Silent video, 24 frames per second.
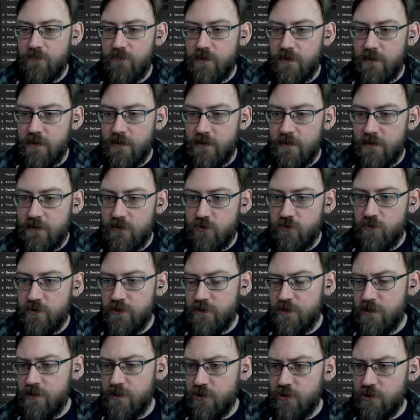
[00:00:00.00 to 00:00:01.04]
the twin
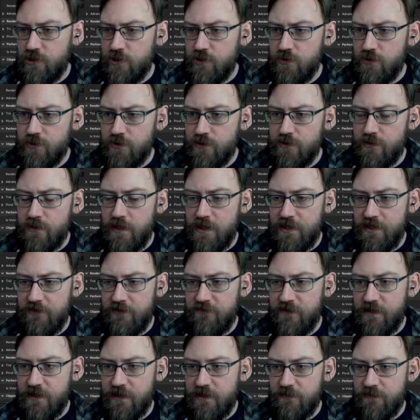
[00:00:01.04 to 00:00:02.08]
stick shooter I
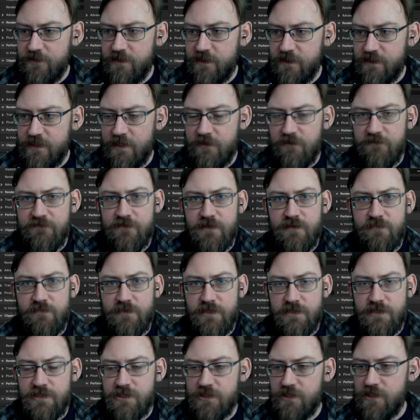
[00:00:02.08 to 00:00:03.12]
developed that's now
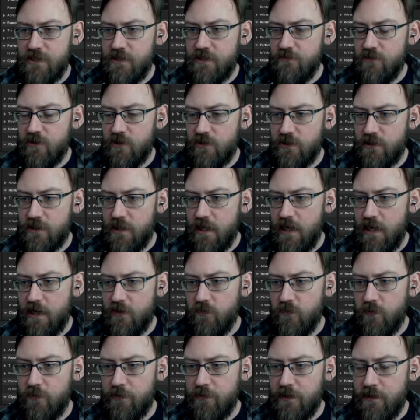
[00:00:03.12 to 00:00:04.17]
available on Steam called
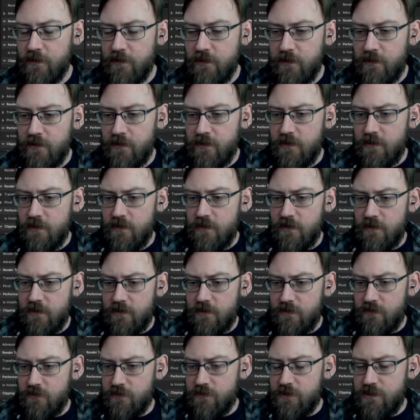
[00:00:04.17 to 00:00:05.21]
iWoman. Uh,
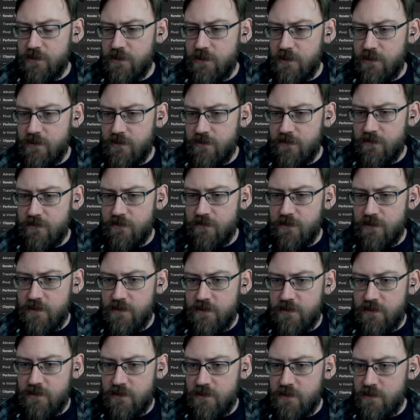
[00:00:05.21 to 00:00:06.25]
you'll see here
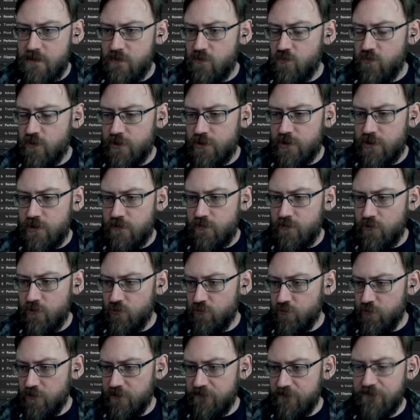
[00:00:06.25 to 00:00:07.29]
is the widget
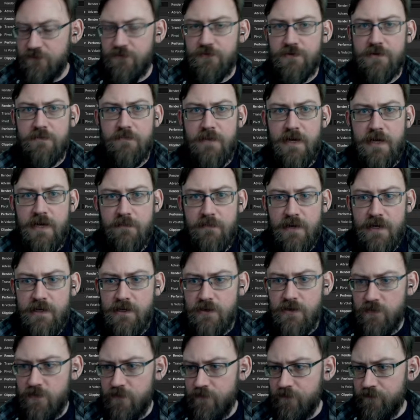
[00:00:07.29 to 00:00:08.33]
blueprint for the main
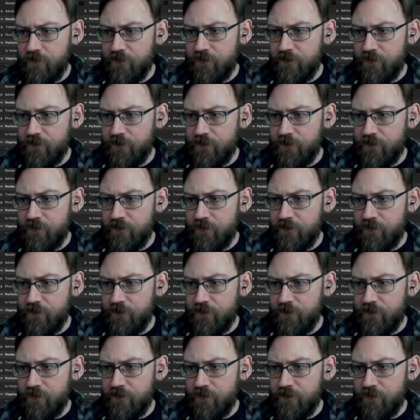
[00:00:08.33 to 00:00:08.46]
menu.